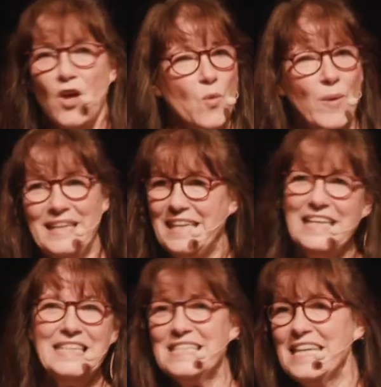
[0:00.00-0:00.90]
when
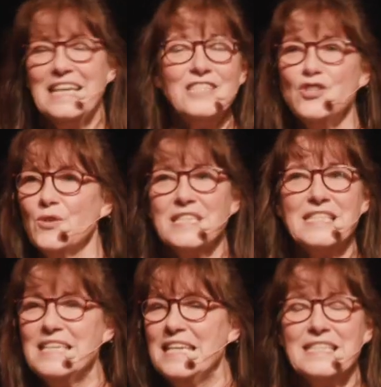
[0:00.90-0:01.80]
he says your
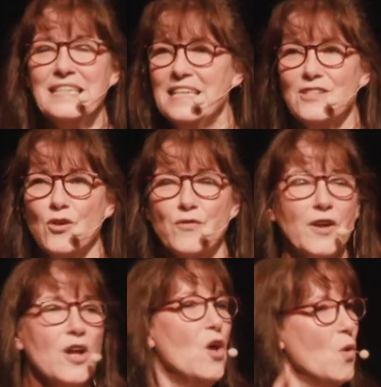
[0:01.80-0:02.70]
season is
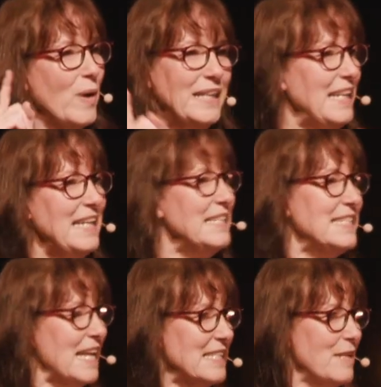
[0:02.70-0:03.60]
over, when he
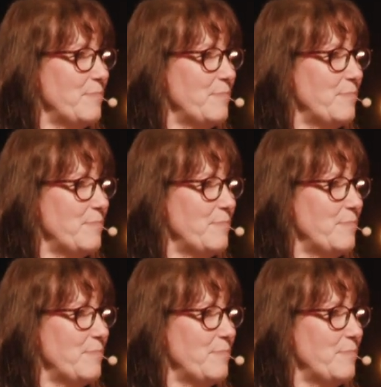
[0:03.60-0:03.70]
says the